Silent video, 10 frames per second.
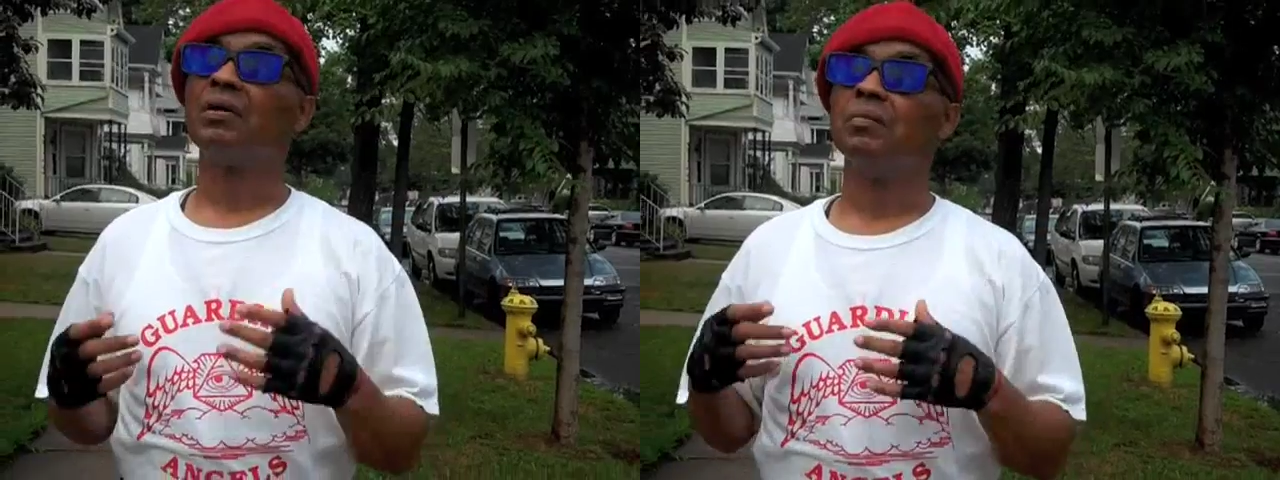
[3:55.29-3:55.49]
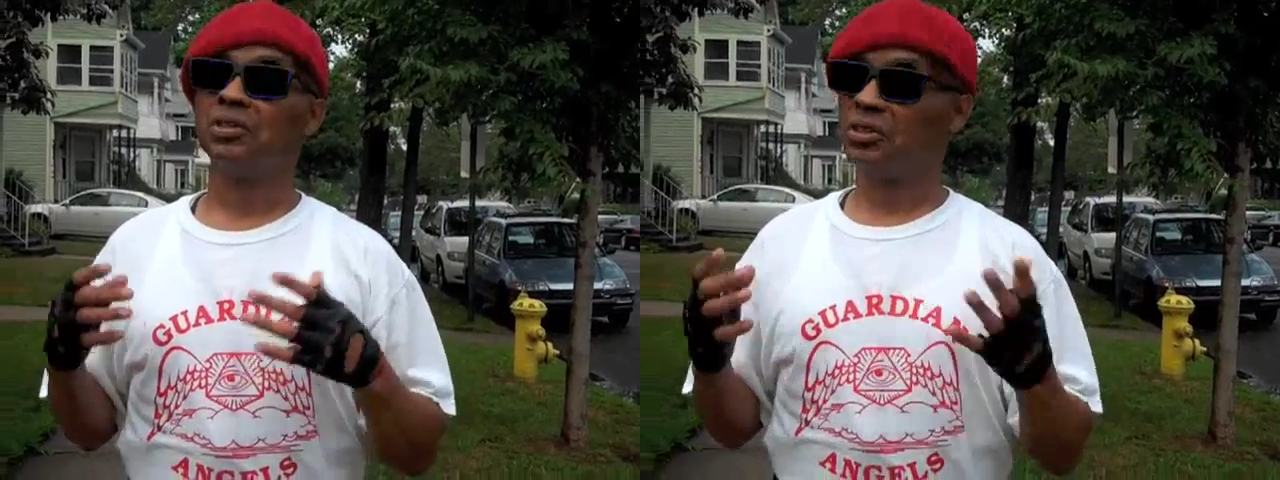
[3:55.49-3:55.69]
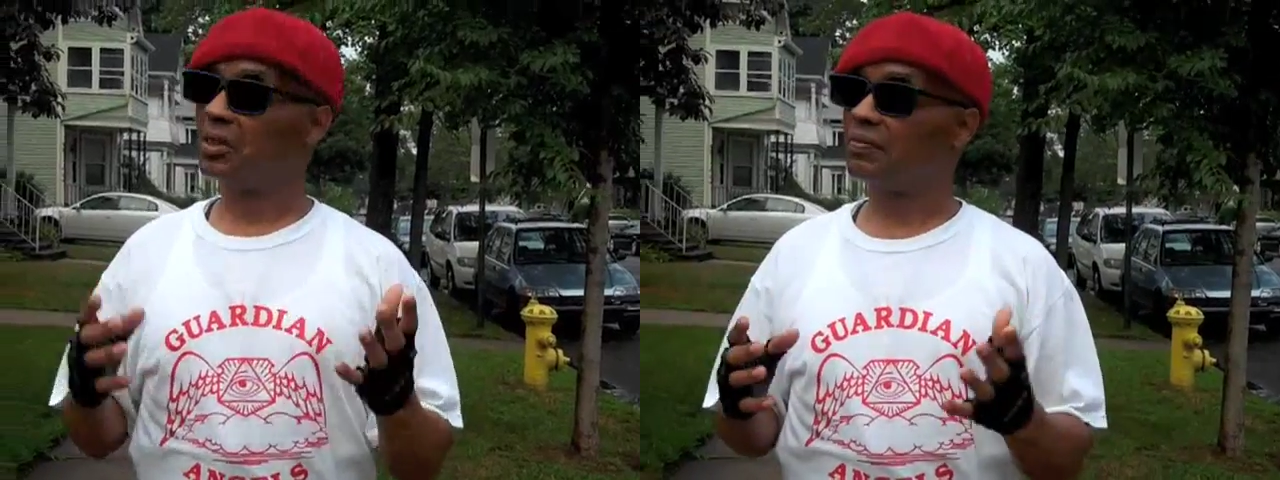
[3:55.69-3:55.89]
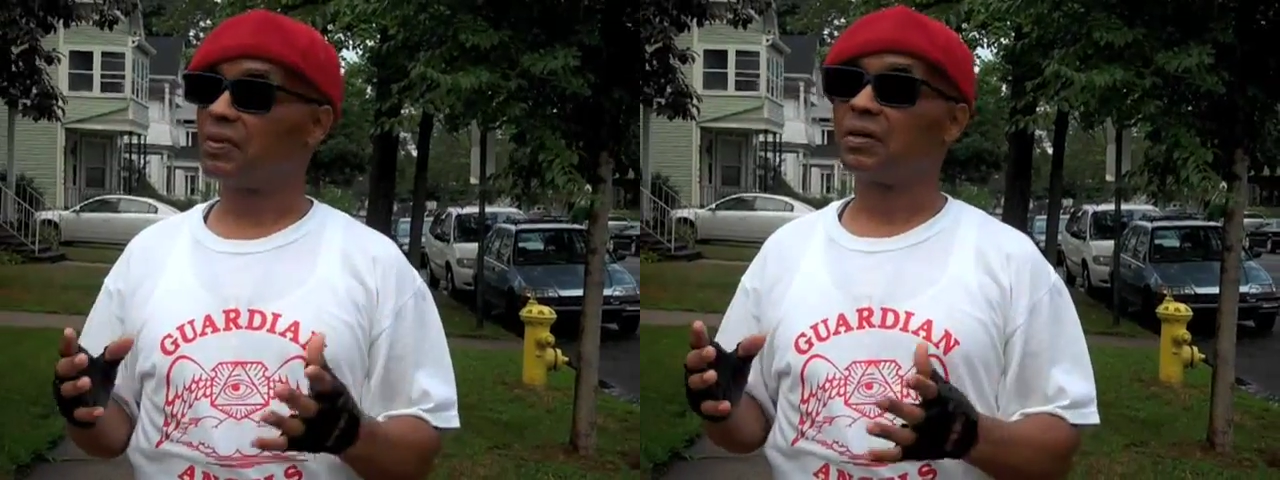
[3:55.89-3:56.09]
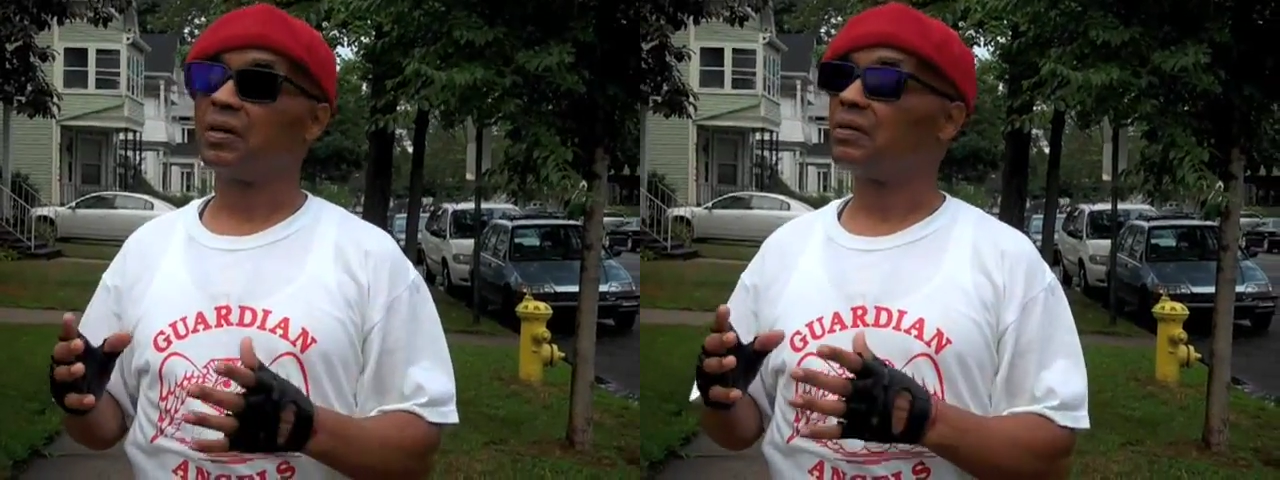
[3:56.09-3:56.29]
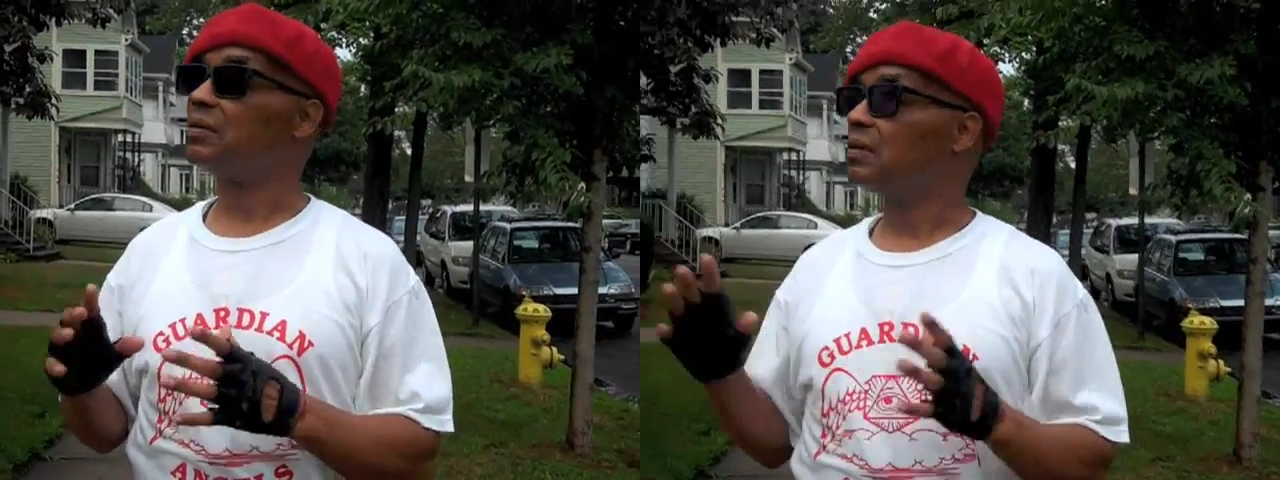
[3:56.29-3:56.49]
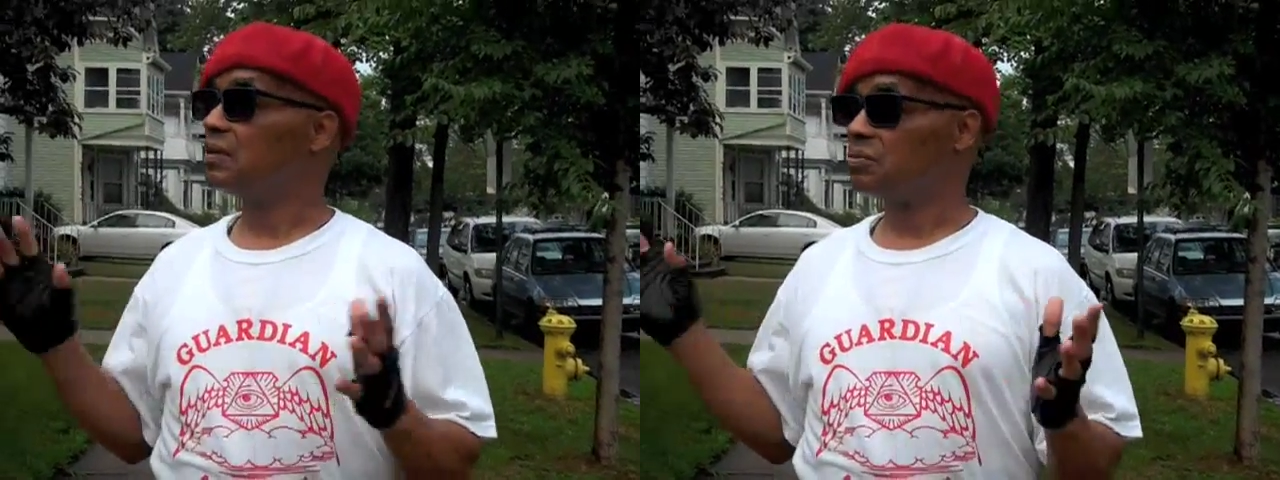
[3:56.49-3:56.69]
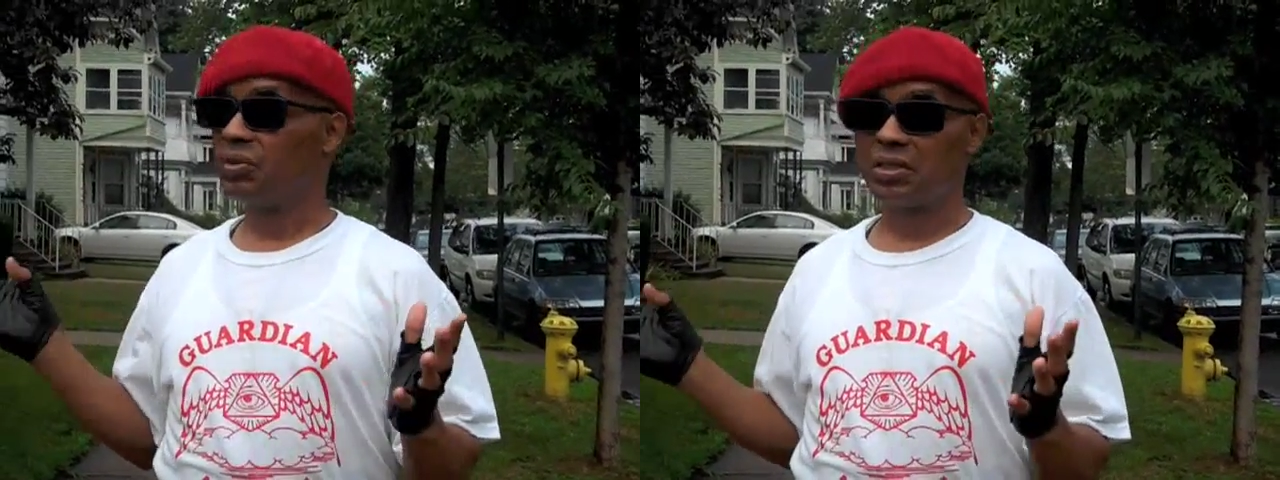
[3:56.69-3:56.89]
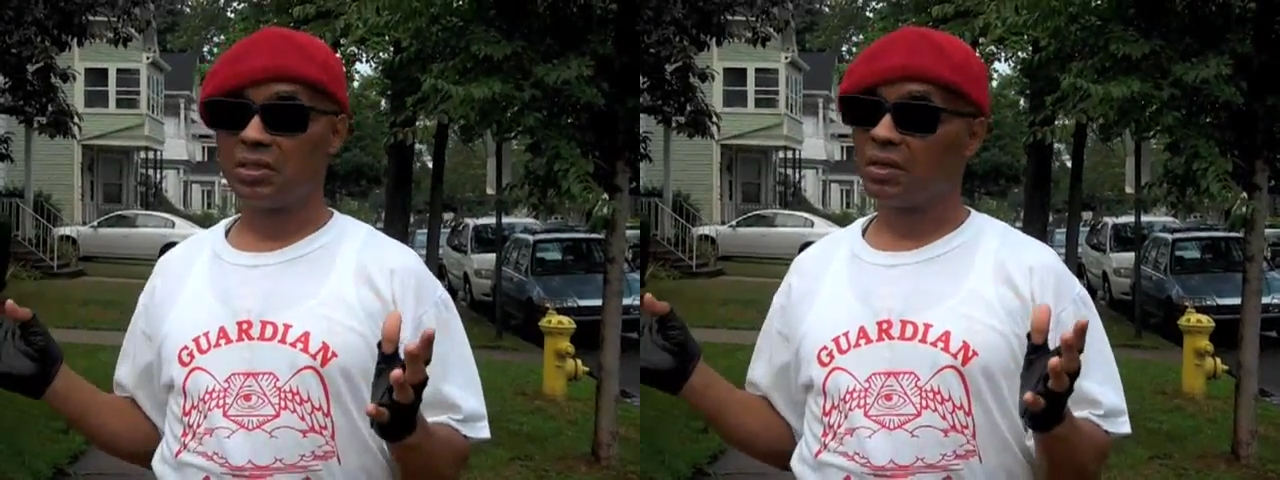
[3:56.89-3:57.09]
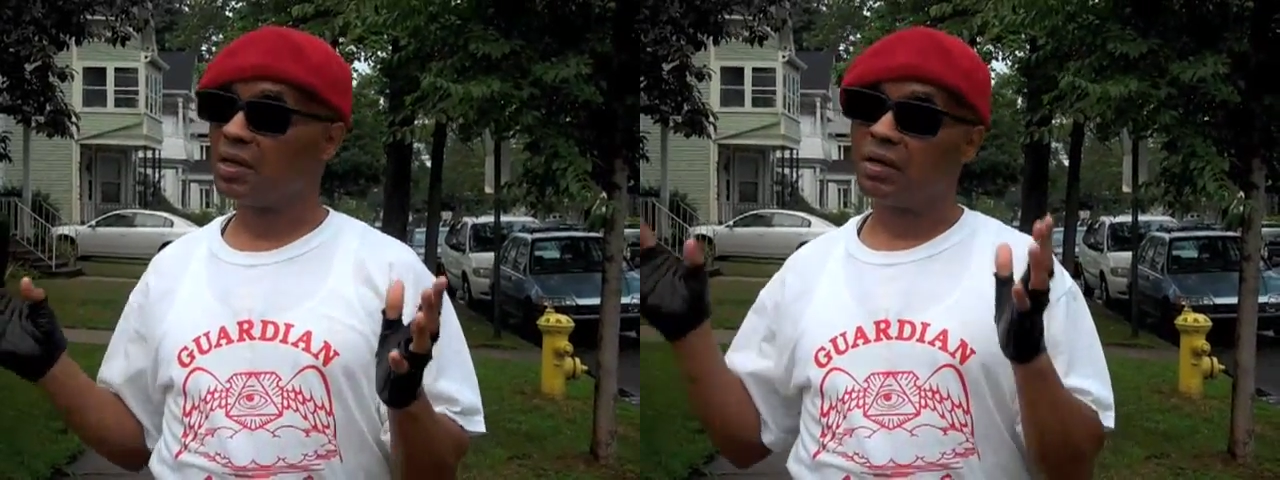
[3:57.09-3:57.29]
But generally, if we
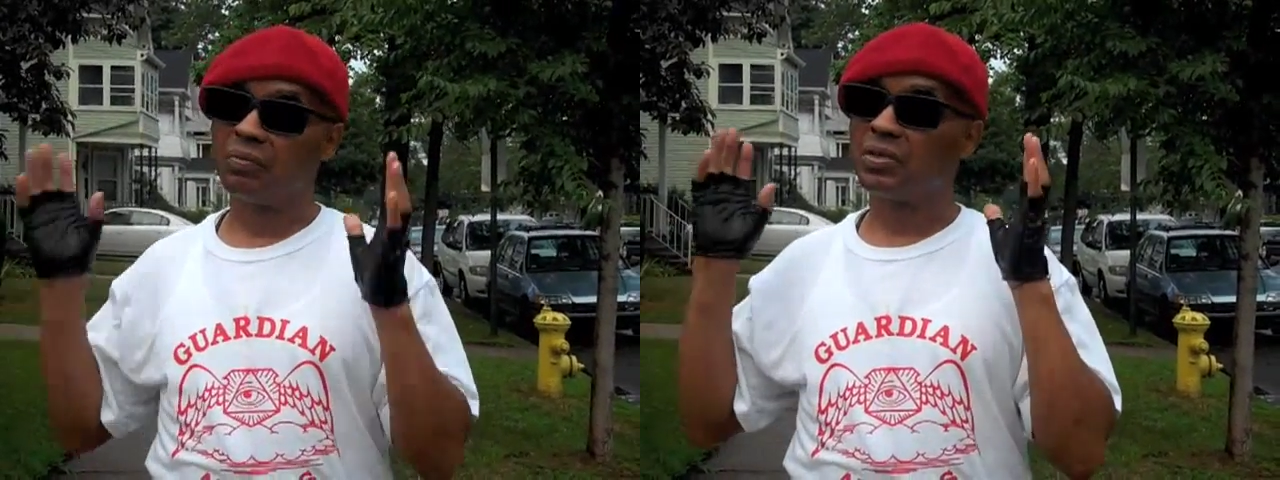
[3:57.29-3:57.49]
see a gun,